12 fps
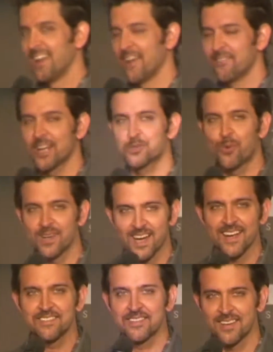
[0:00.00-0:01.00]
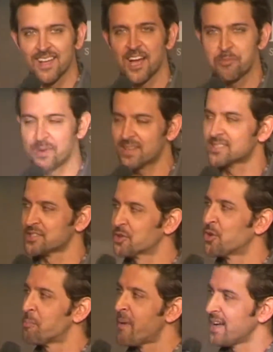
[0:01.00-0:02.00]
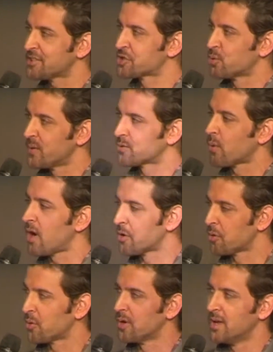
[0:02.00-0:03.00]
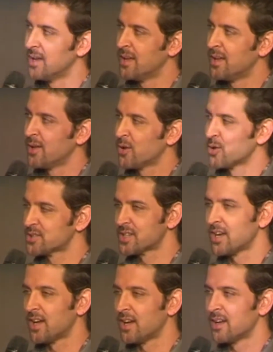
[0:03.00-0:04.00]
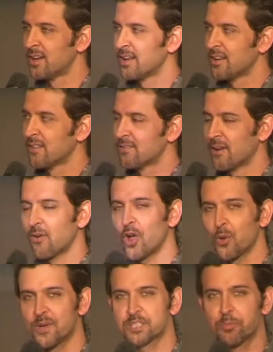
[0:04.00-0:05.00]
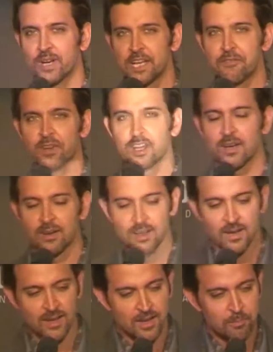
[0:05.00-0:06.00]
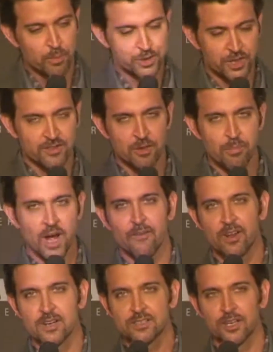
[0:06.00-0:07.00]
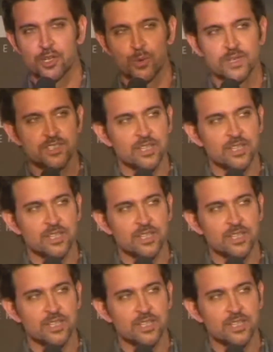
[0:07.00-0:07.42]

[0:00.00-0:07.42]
And that's why I think I make such a good match with Rado. Because uh, they're always believing in pushing the barriers and doing